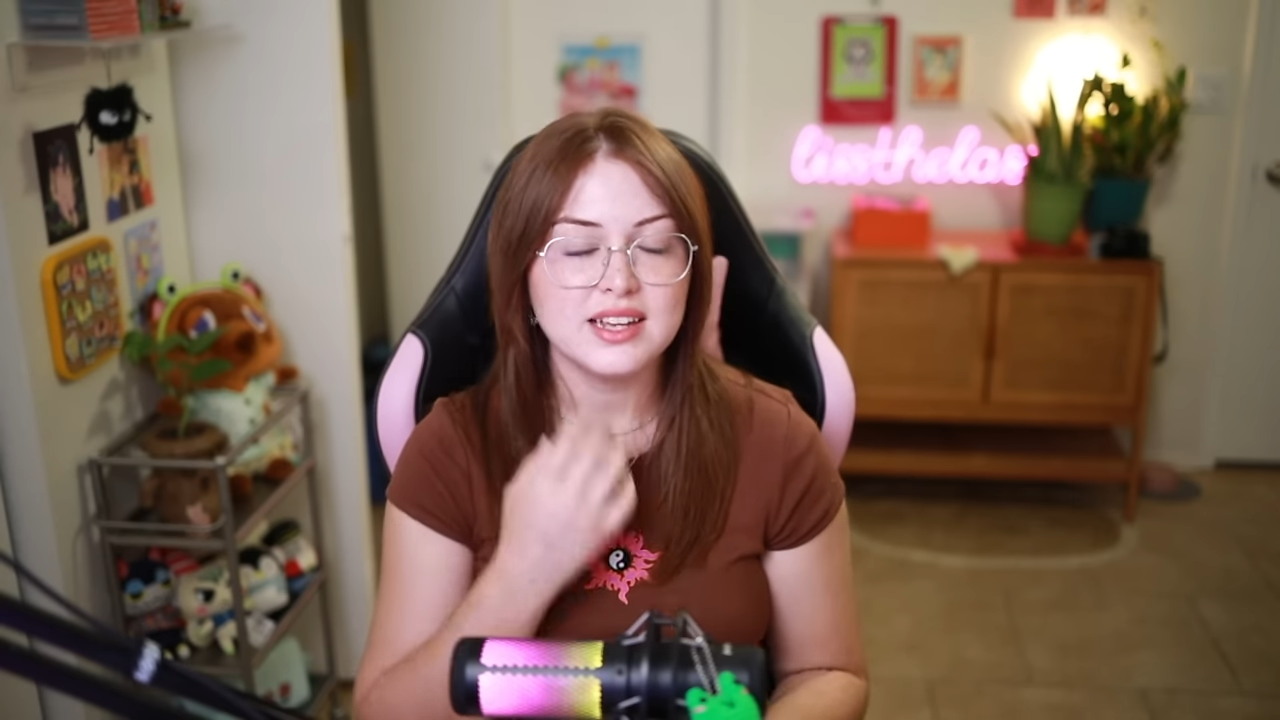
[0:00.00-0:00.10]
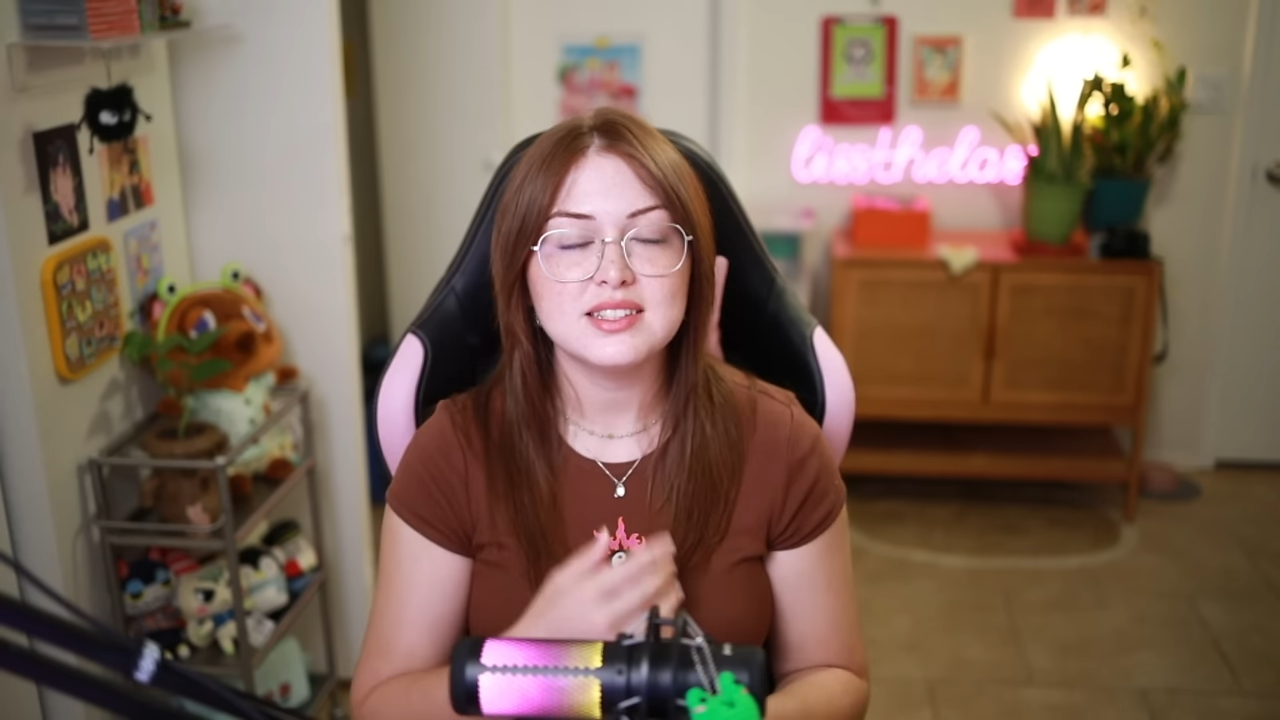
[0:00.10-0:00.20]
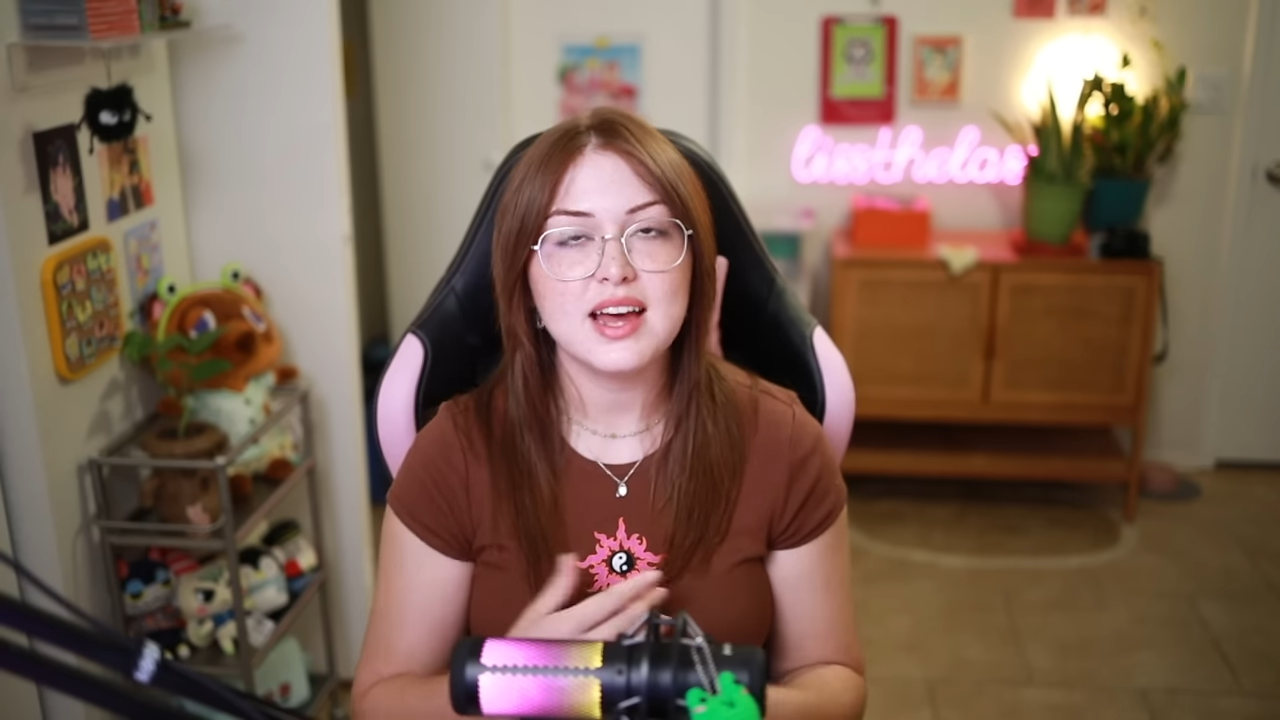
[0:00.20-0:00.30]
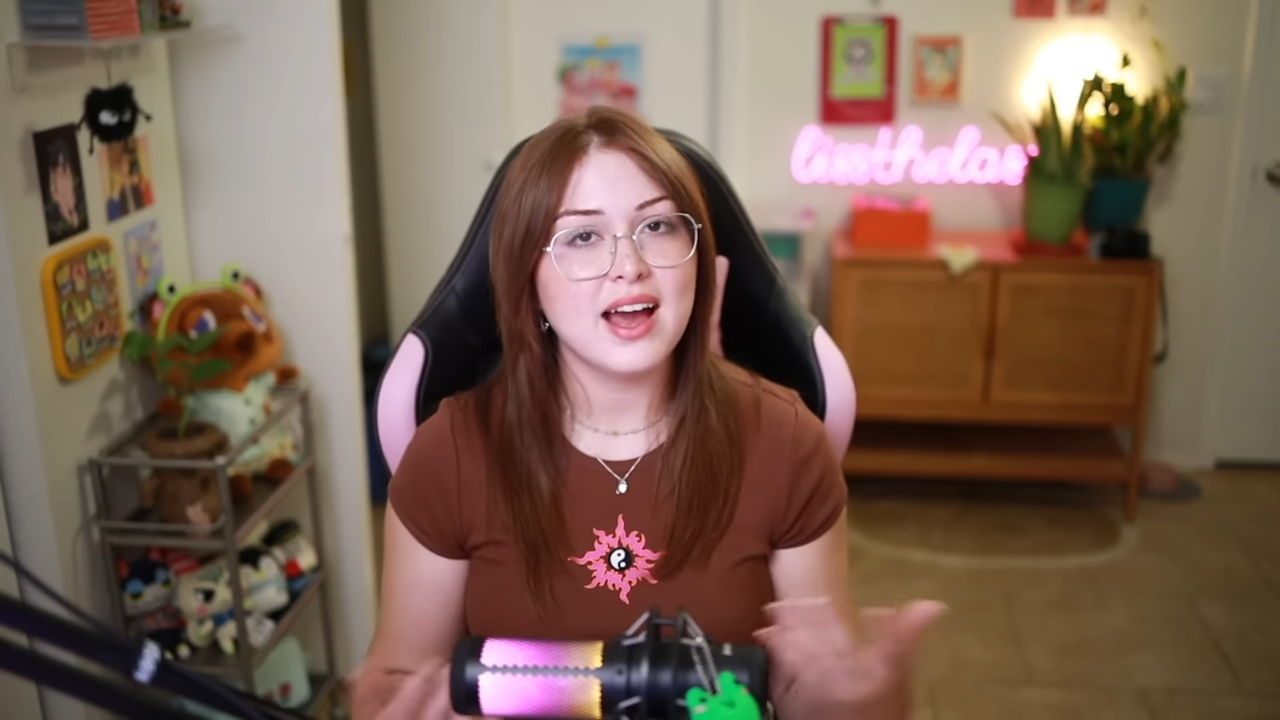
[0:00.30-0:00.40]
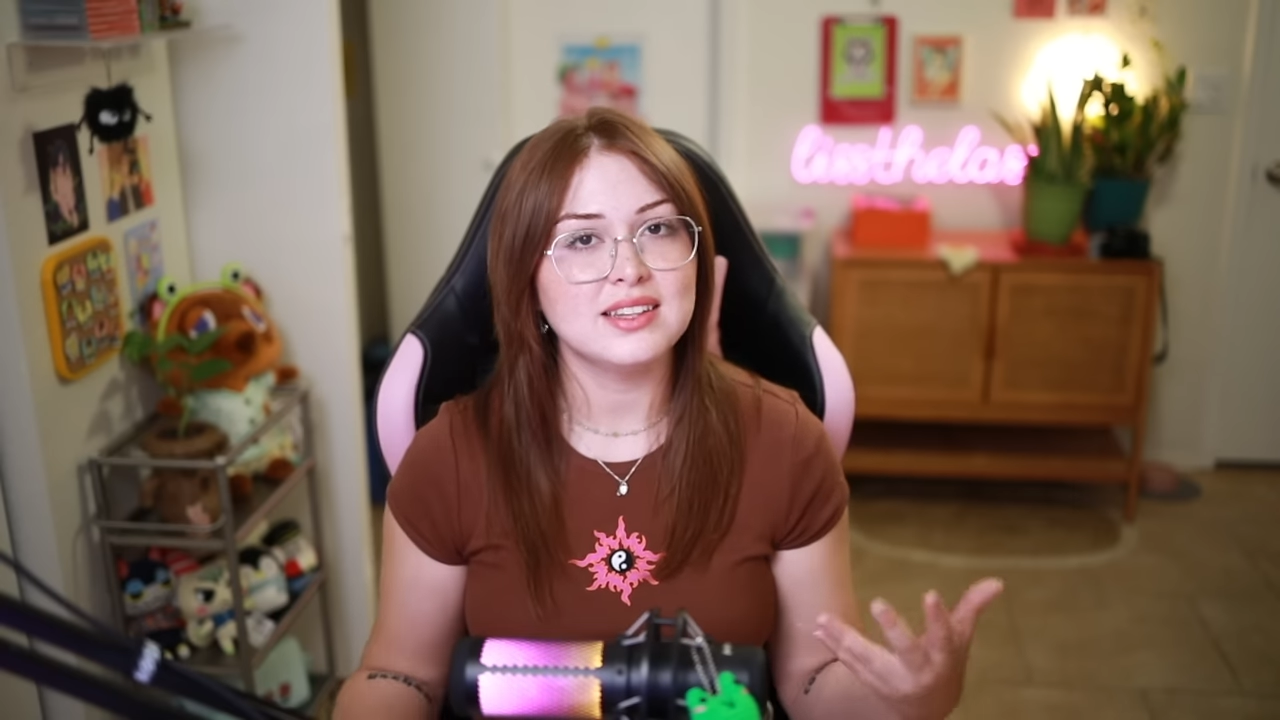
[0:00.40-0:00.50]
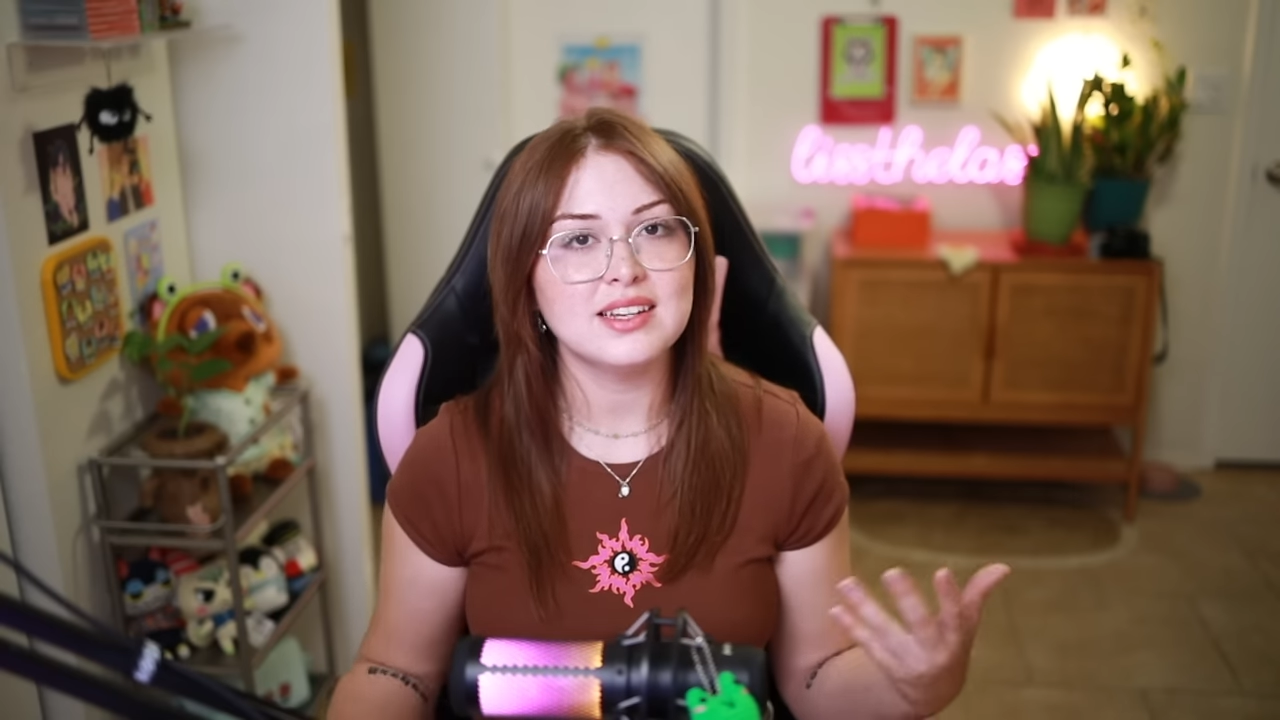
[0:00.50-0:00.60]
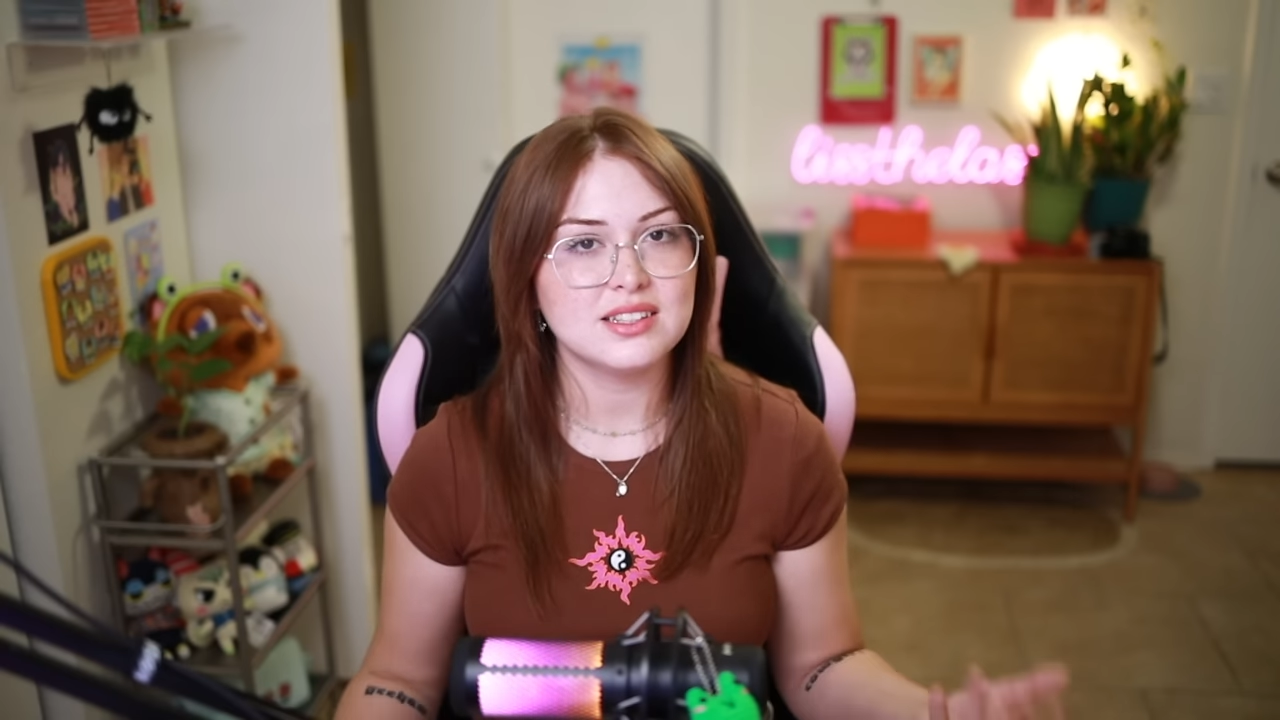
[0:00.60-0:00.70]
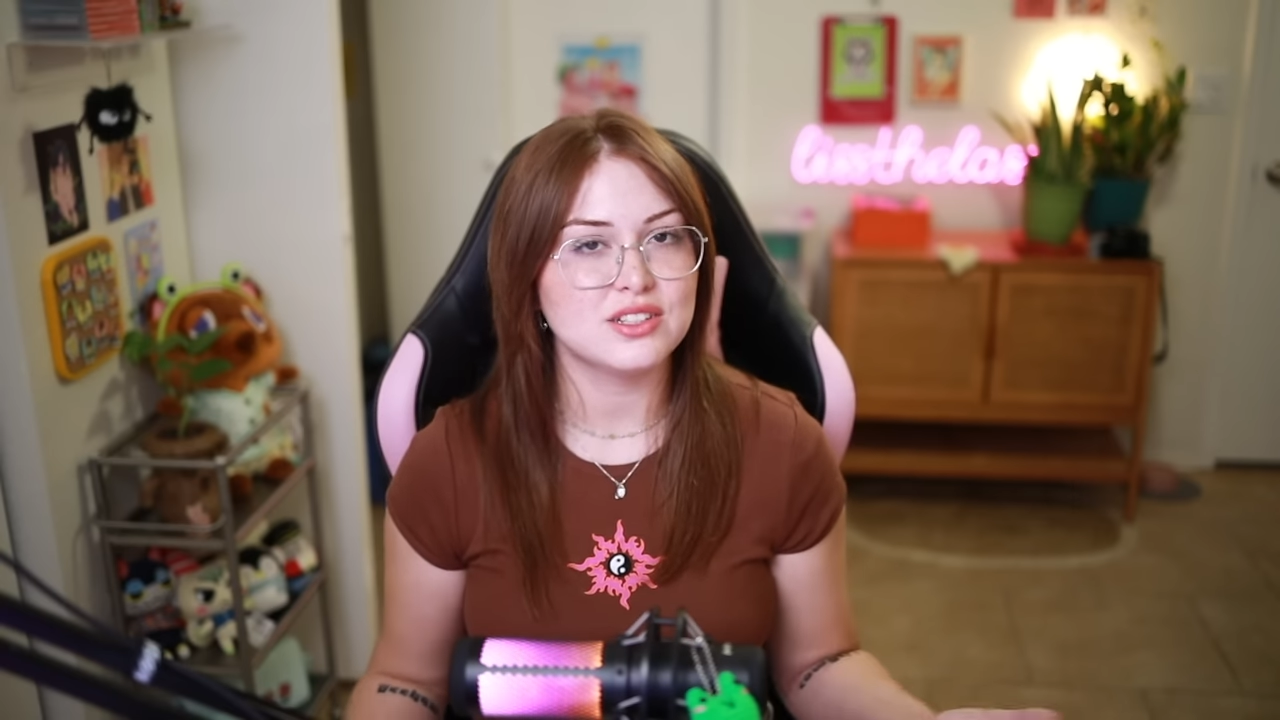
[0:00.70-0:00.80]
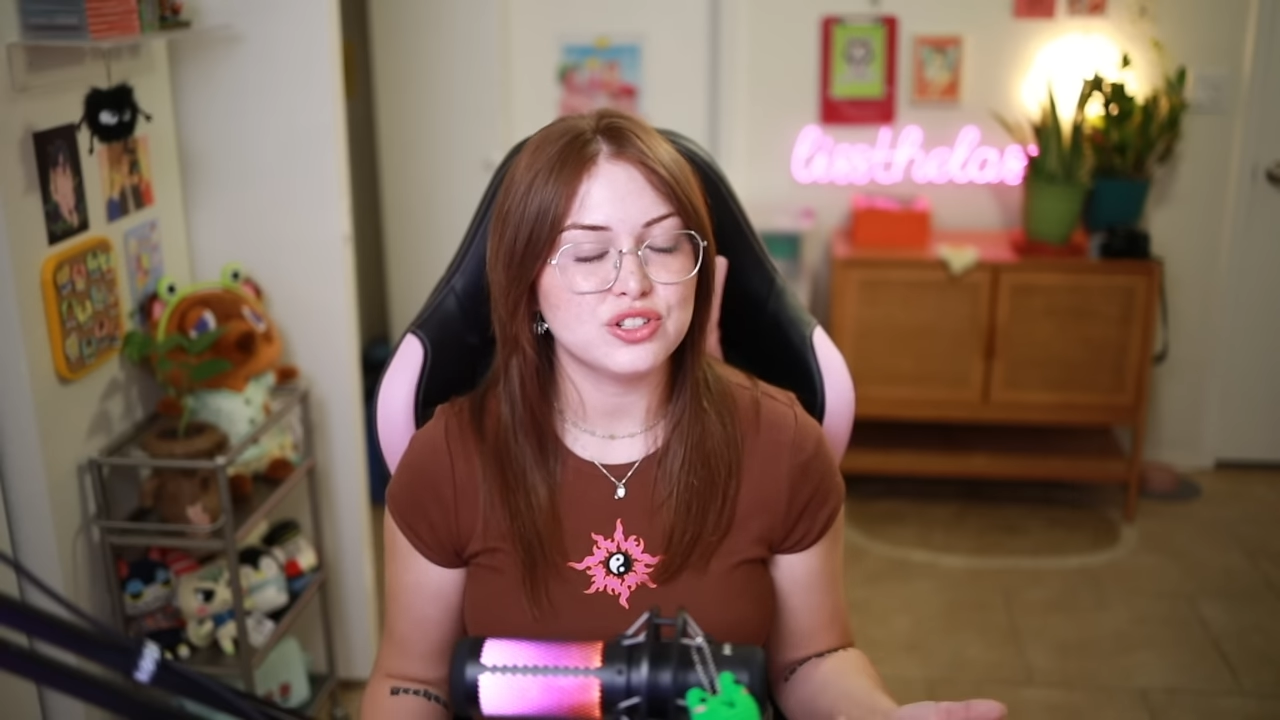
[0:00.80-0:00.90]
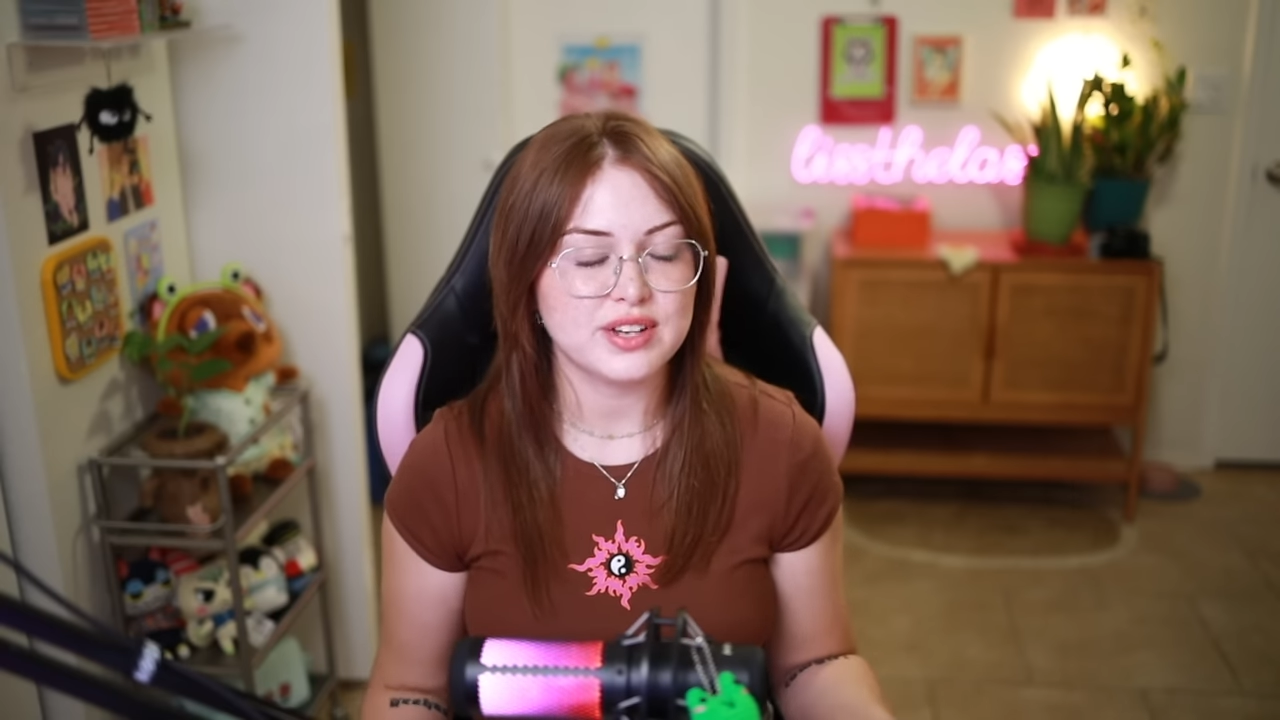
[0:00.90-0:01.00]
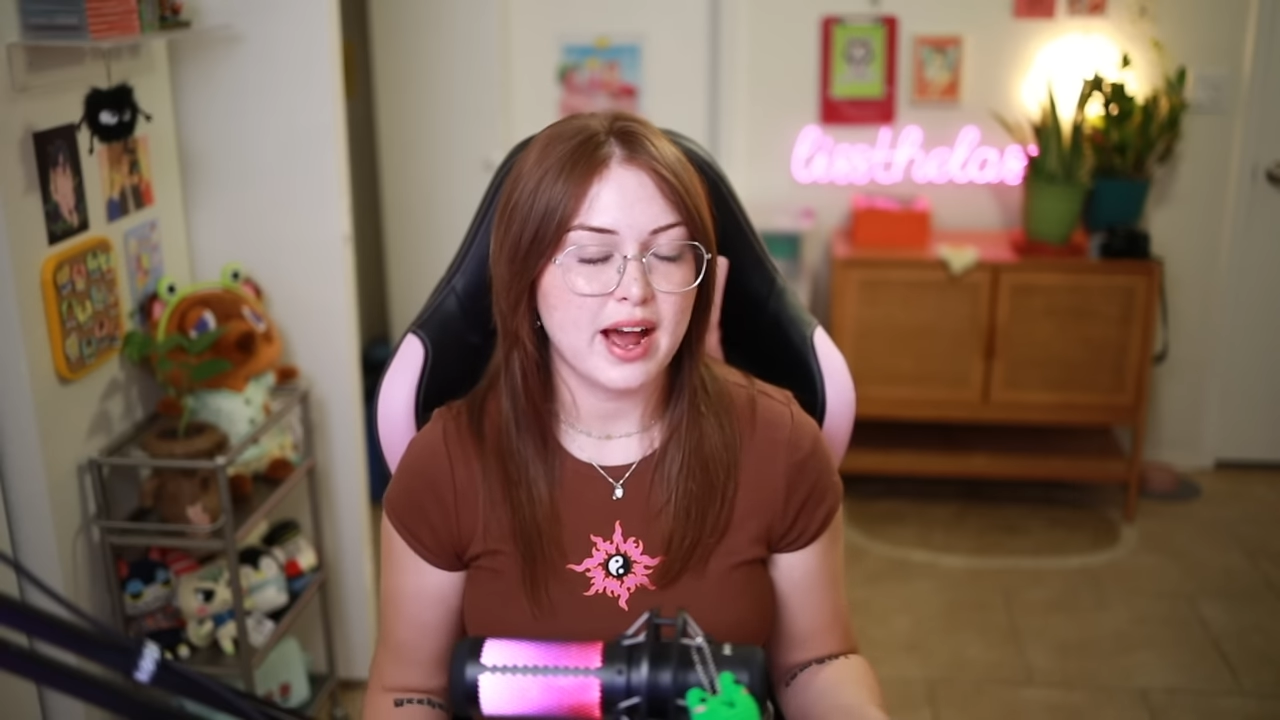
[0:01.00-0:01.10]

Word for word: is that I think this just